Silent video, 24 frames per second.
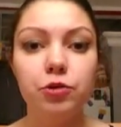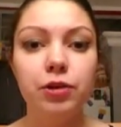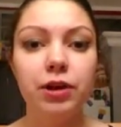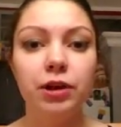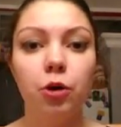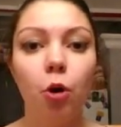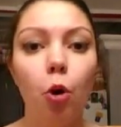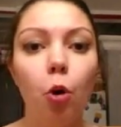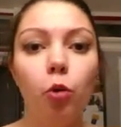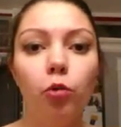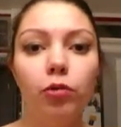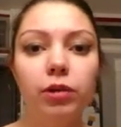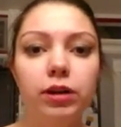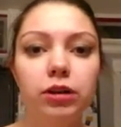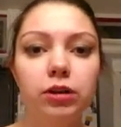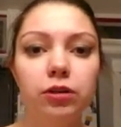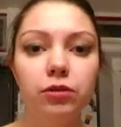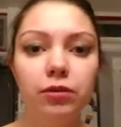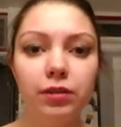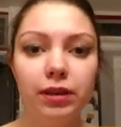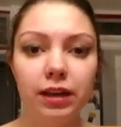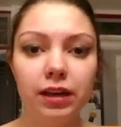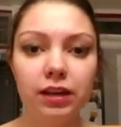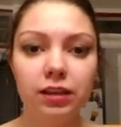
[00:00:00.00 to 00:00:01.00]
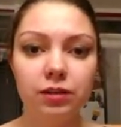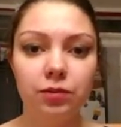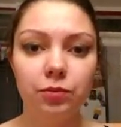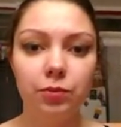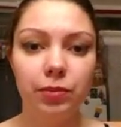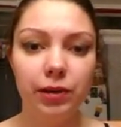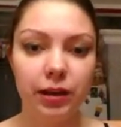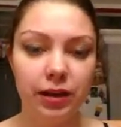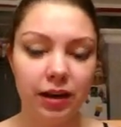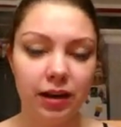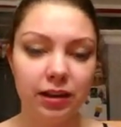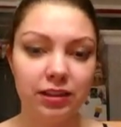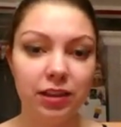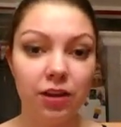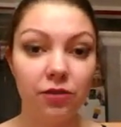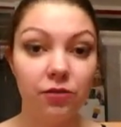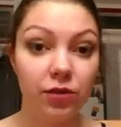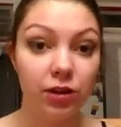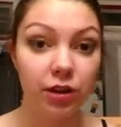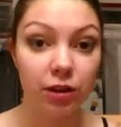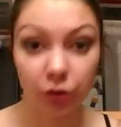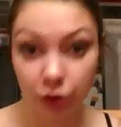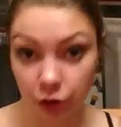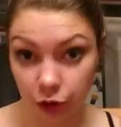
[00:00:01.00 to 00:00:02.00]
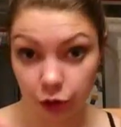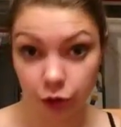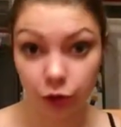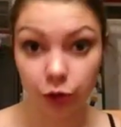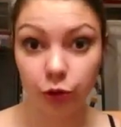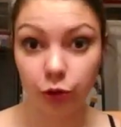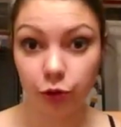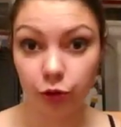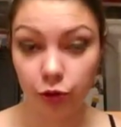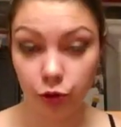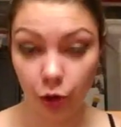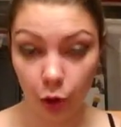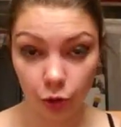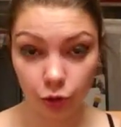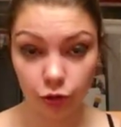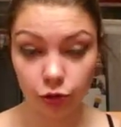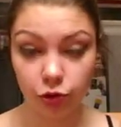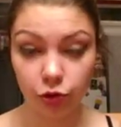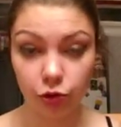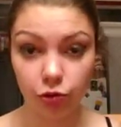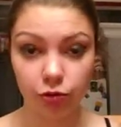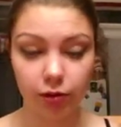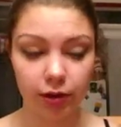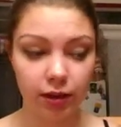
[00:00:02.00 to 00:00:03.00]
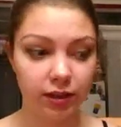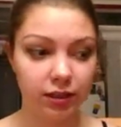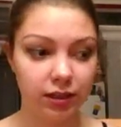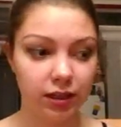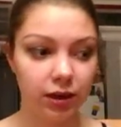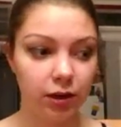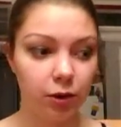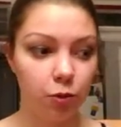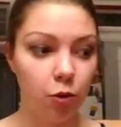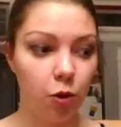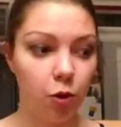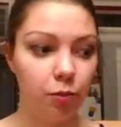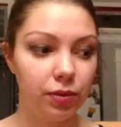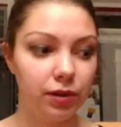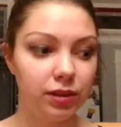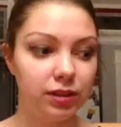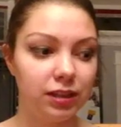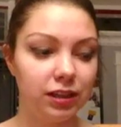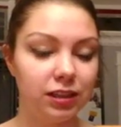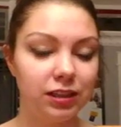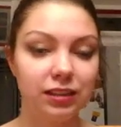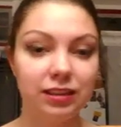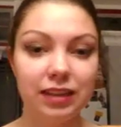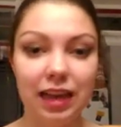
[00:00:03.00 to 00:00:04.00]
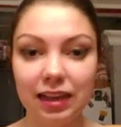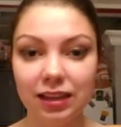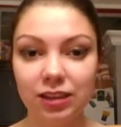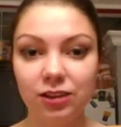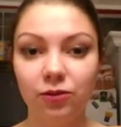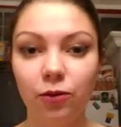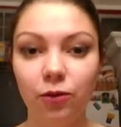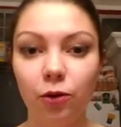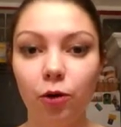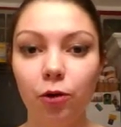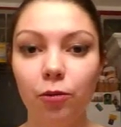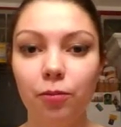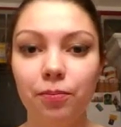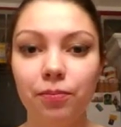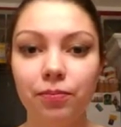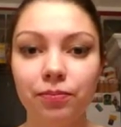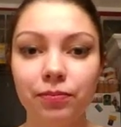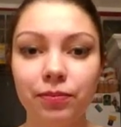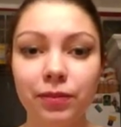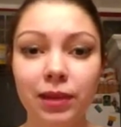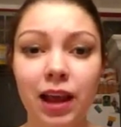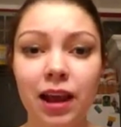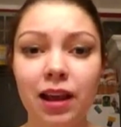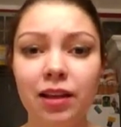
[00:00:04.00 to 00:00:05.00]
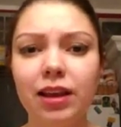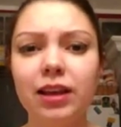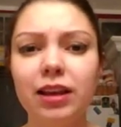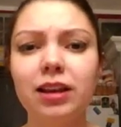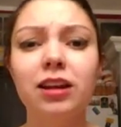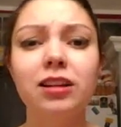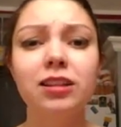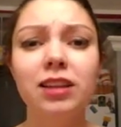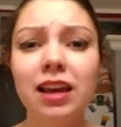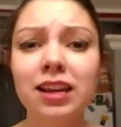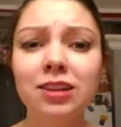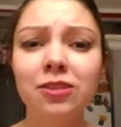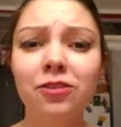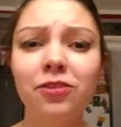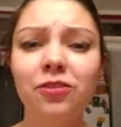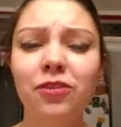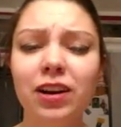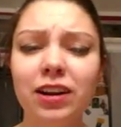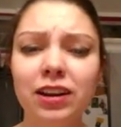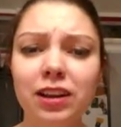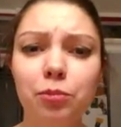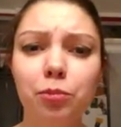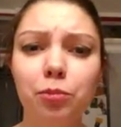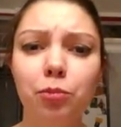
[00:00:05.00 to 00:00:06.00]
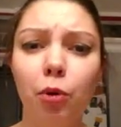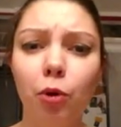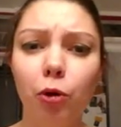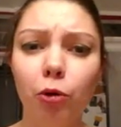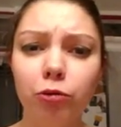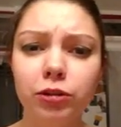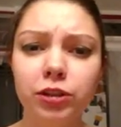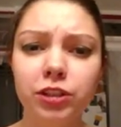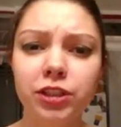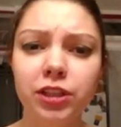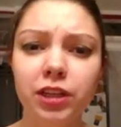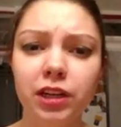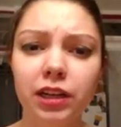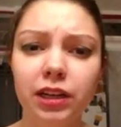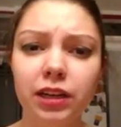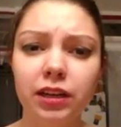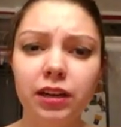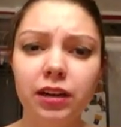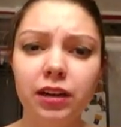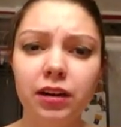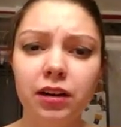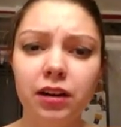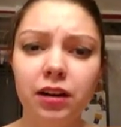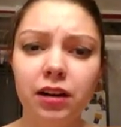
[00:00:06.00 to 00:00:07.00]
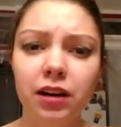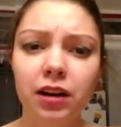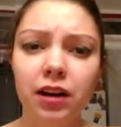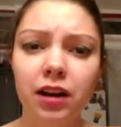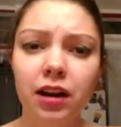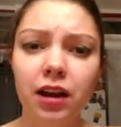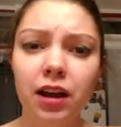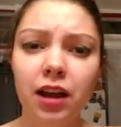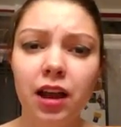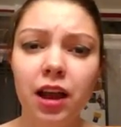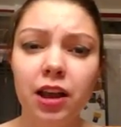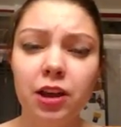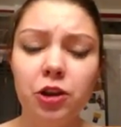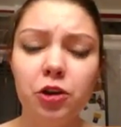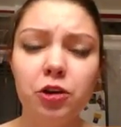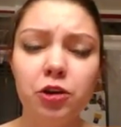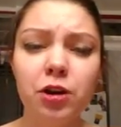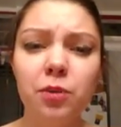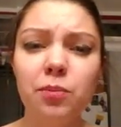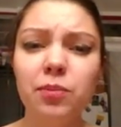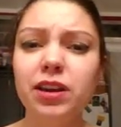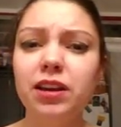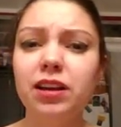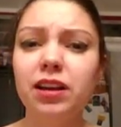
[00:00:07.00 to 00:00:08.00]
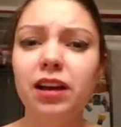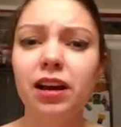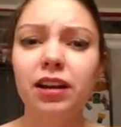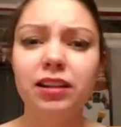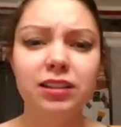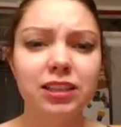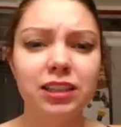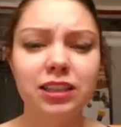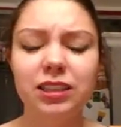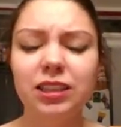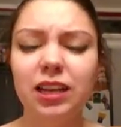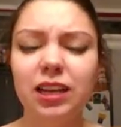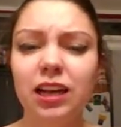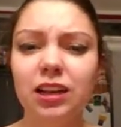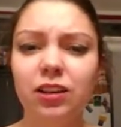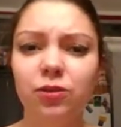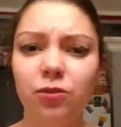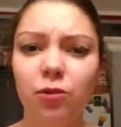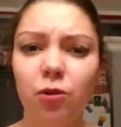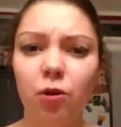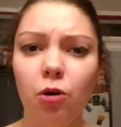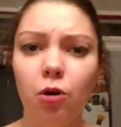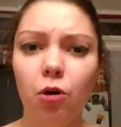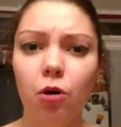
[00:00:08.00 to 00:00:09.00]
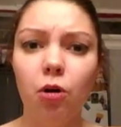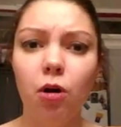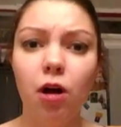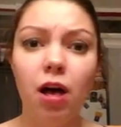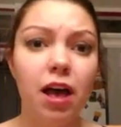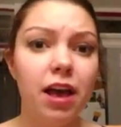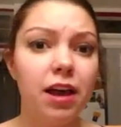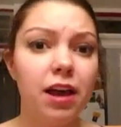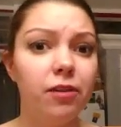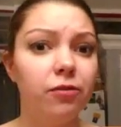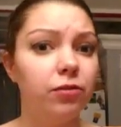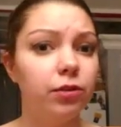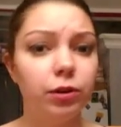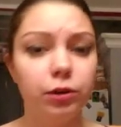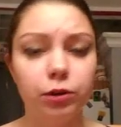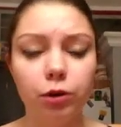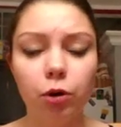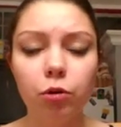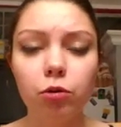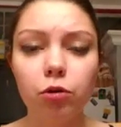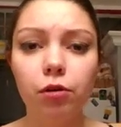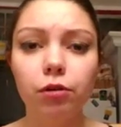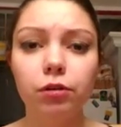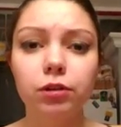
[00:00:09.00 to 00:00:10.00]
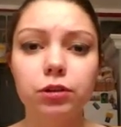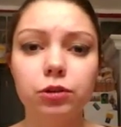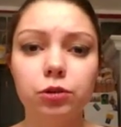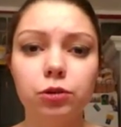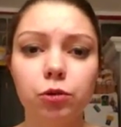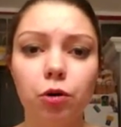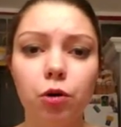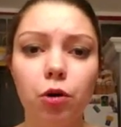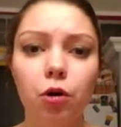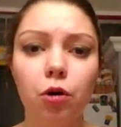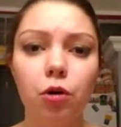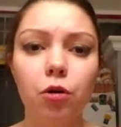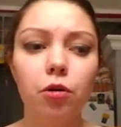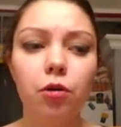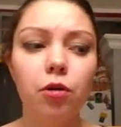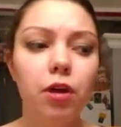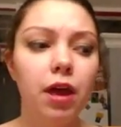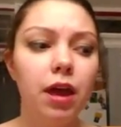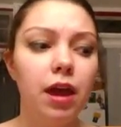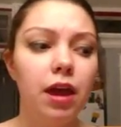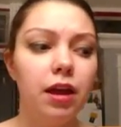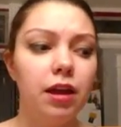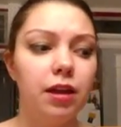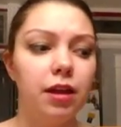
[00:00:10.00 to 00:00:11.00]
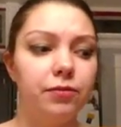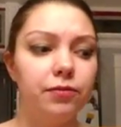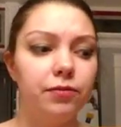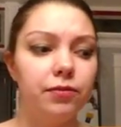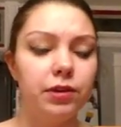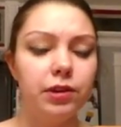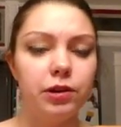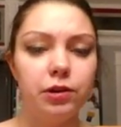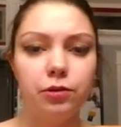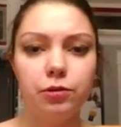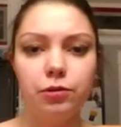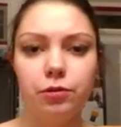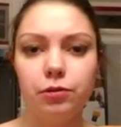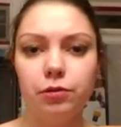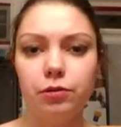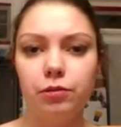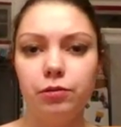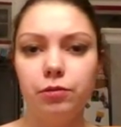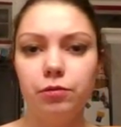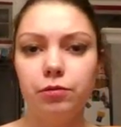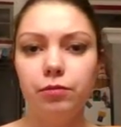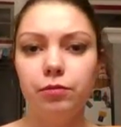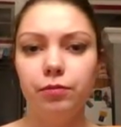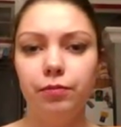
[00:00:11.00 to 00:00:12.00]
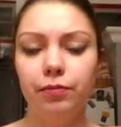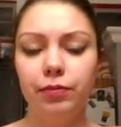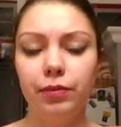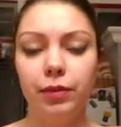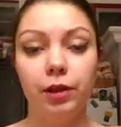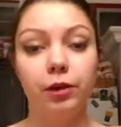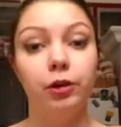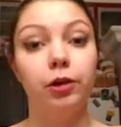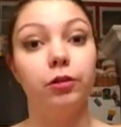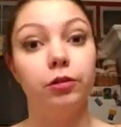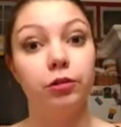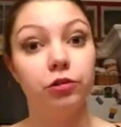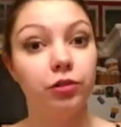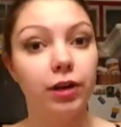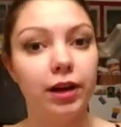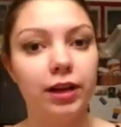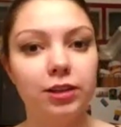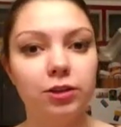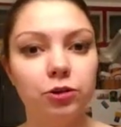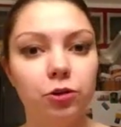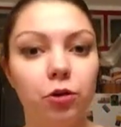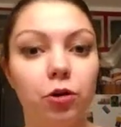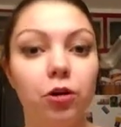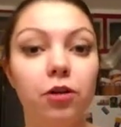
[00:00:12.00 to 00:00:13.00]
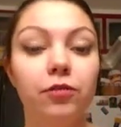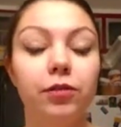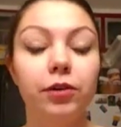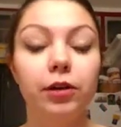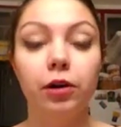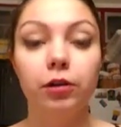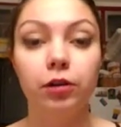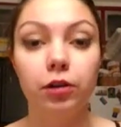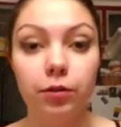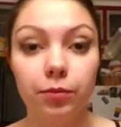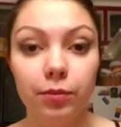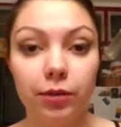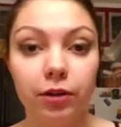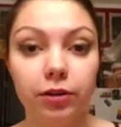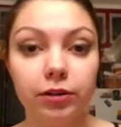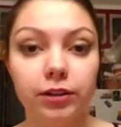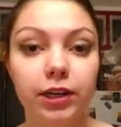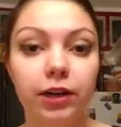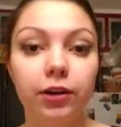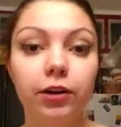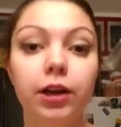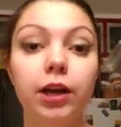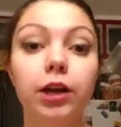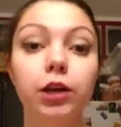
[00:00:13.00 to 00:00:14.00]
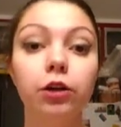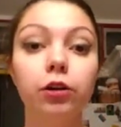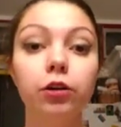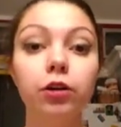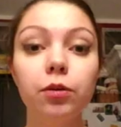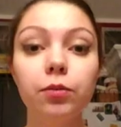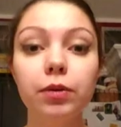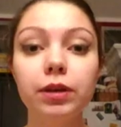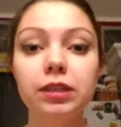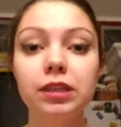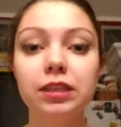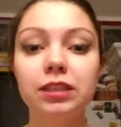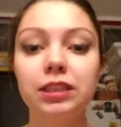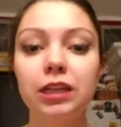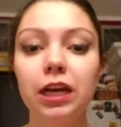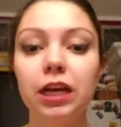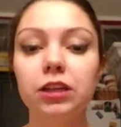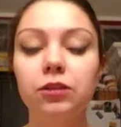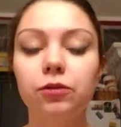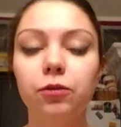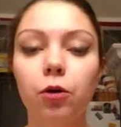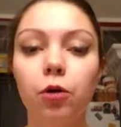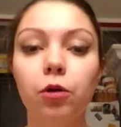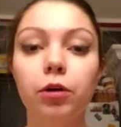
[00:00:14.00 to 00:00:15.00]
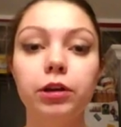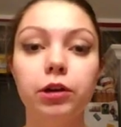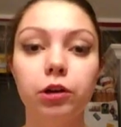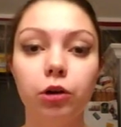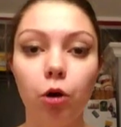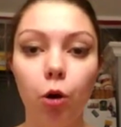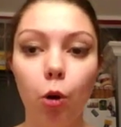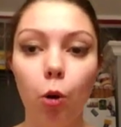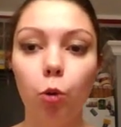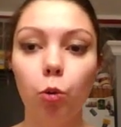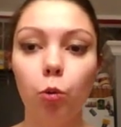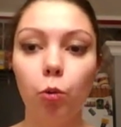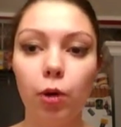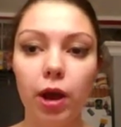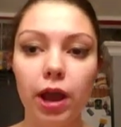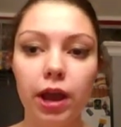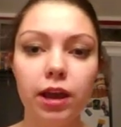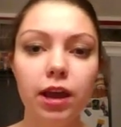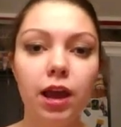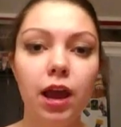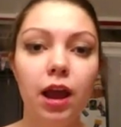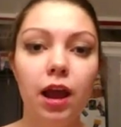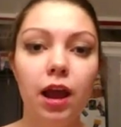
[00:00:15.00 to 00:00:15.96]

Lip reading: only do this because if you don't do this then you won't be successful. Like, that's fucking bullshit. You can be successful if you don't go to school, if you go to trade school, if you go to the military. You're going to be successful in your own way.